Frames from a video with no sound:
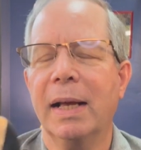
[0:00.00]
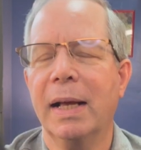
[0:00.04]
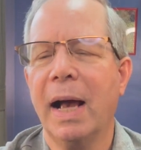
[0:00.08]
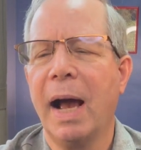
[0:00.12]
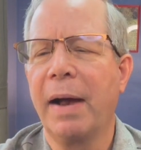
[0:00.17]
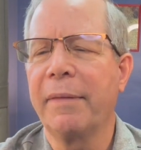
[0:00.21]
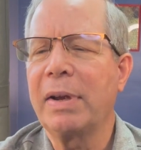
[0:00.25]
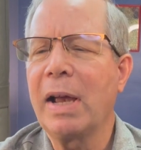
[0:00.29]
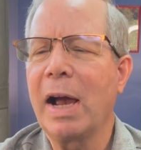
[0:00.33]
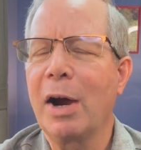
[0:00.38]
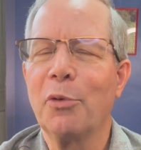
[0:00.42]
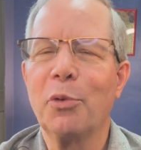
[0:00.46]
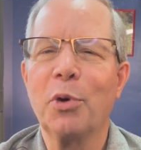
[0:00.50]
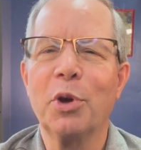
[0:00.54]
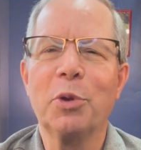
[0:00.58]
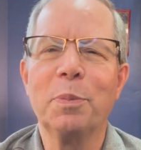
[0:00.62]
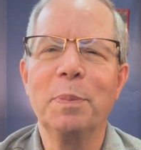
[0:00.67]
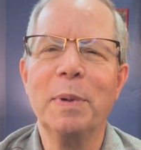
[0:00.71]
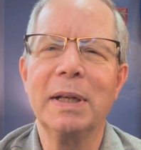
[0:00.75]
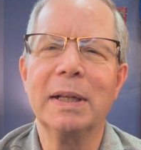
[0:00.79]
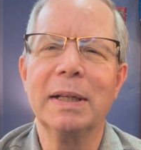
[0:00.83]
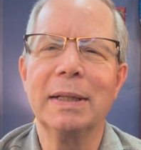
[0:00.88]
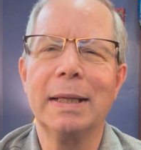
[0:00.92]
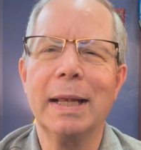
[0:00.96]
I've got with
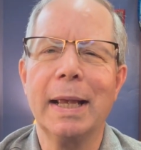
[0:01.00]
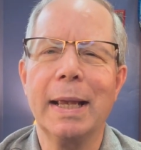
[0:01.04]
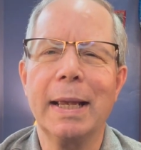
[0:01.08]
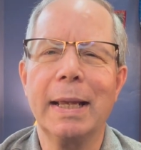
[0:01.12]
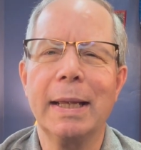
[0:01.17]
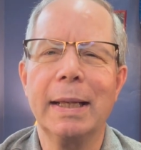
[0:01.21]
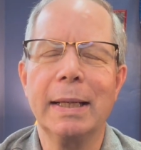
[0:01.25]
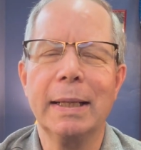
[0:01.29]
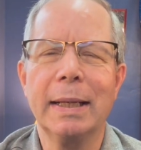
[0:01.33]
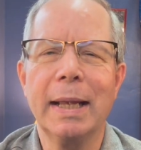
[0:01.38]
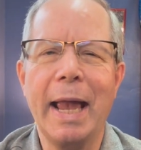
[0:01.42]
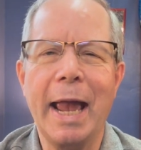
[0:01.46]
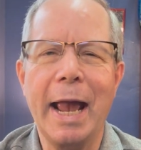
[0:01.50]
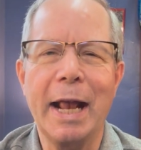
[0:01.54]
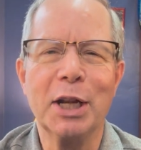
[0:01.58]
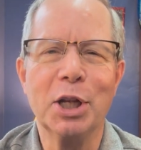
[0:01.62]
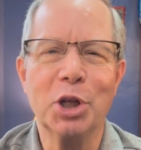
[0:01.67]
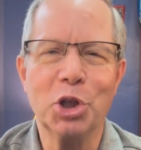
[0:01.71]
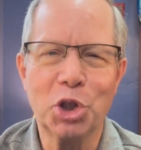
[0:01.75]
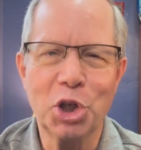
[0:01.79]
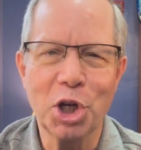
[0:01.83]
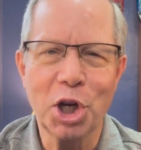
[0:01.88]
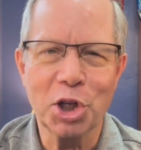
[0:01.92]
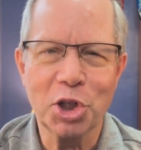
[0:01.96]
me today an
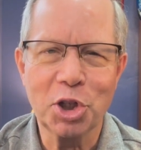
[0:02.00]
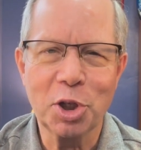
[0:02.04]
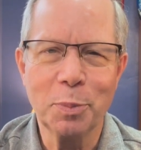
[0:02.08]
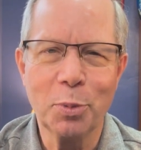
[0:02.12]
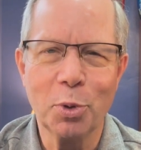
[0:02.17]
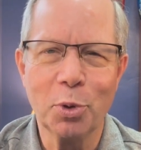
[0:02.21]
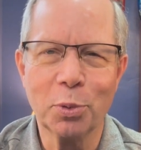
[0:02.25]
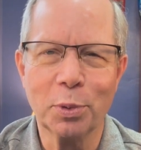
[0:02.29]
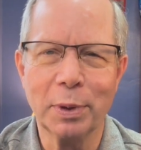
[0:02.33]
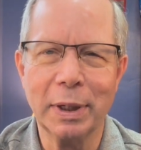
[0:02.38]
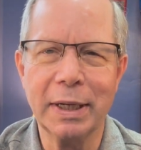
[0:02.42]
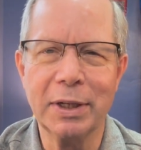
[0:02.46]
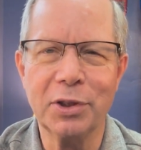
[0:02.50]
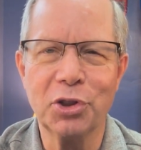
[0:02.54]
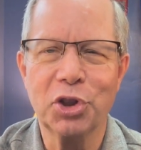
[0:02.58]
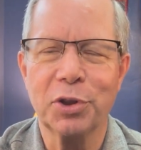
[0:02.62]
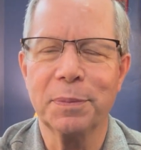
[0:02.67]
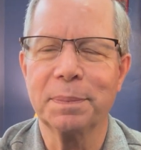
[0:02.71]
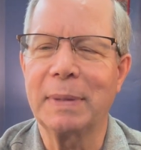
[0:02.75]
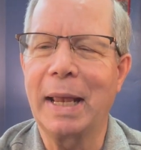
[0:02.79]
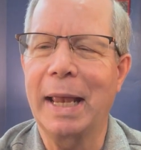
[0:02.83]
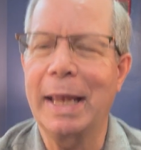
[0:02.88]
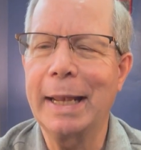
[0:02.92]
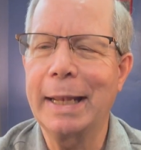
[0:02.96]
adjustable
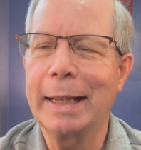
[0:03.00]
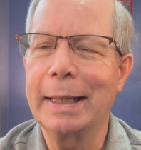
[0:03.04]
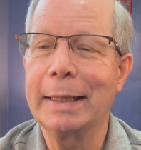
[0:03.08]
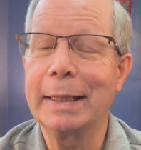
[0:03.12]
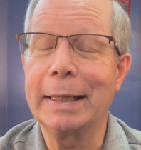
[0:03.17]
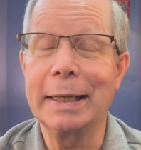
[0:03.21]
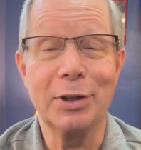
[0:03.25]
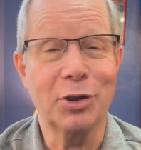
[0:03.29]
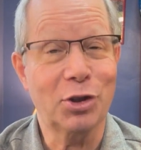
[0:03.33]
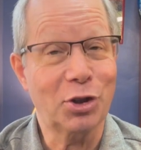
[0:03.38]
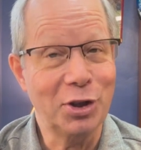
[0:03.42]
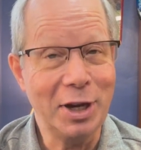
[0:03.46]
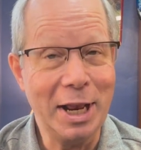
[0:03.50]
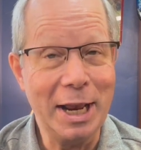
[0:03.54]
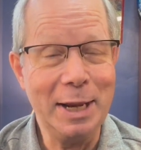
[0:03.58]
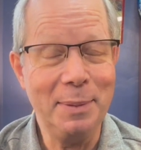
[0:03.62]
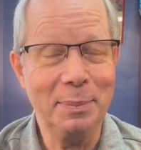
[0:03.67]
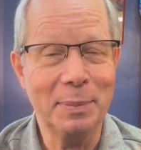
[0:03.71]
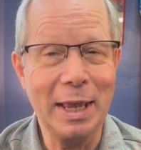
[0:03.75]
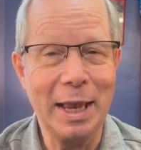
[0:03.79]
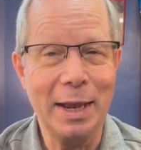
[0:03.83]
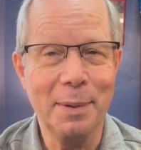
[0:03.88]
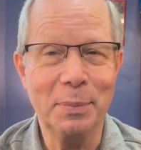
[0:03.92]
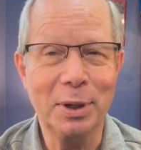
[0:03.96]
wrench, and it's
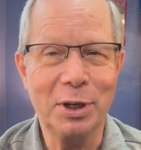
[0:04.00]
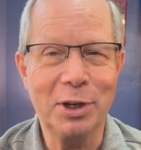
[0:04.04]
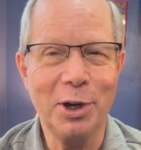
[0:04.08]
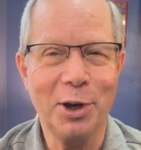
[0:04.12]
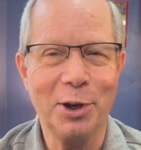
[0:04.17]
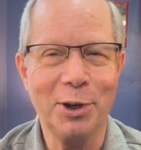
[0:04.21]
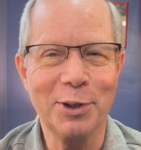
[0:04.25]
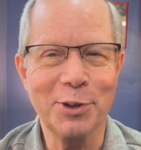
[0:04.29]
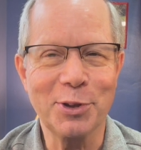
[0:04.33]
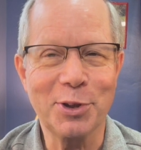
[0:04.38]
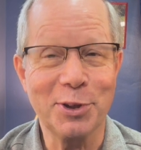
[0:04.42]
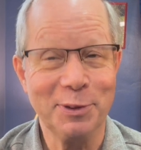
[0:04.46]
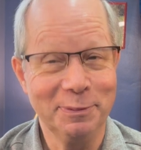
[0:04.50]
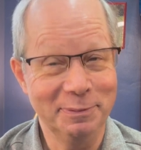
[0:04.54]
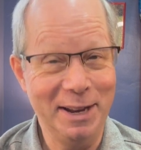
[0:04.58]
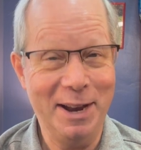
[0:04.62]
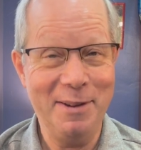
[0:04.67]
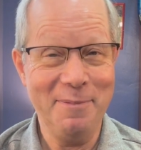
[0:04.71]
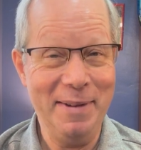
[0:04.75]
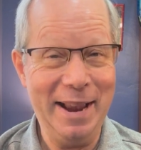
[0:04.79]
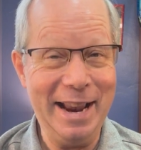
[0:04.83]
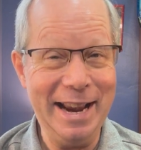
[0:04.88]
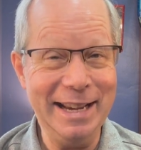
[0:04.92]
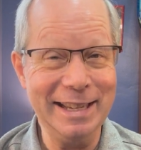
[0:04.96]
named that because
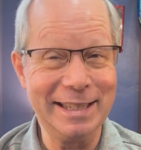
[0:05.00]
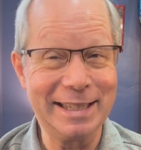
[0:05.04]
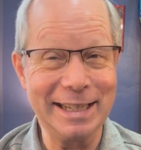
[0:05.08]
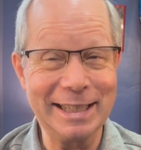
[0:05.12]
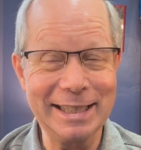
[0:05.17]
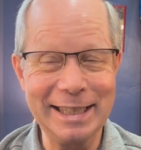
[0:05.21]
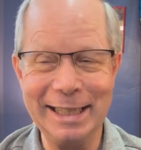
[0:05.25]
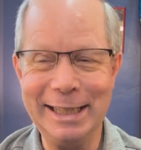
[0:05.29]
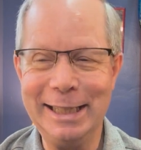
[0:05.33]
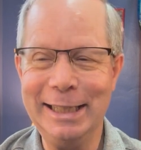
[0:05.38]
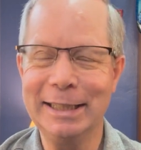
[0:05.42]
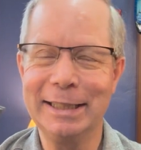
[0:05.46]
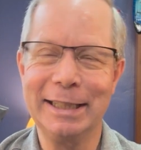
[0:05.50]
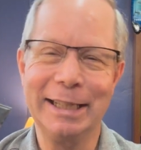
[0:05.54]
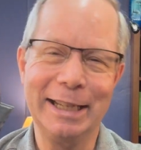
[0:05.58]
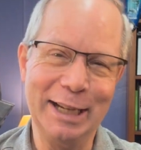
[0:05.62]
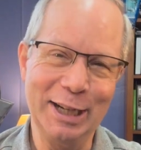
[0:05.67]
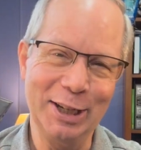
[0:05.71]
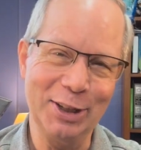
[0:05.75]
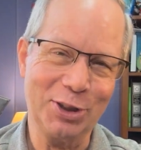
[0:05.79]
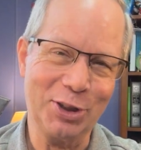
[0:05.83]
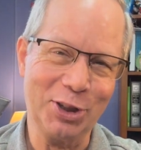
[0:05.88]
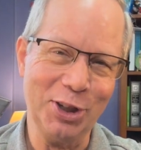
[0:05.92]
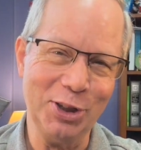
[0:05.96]
amazingly,
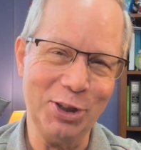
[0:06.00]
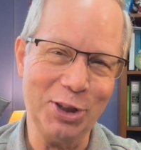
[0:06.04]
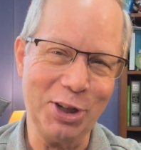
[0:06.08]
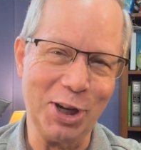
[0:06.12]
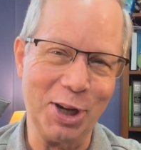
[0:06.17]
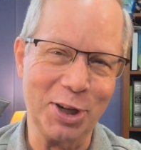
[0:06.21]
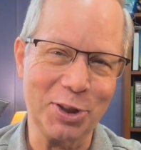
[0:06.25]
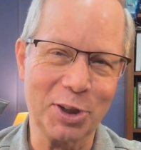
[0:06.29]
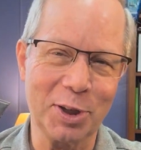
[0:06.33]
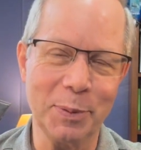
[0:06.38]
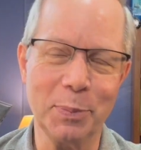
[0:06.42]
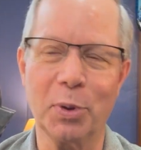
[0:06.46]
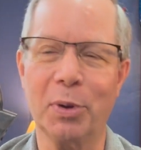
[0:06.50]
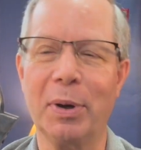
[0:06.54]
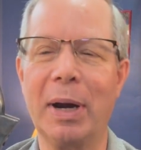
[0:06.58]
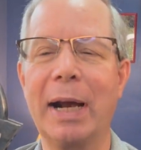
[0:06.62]
it's adjustable.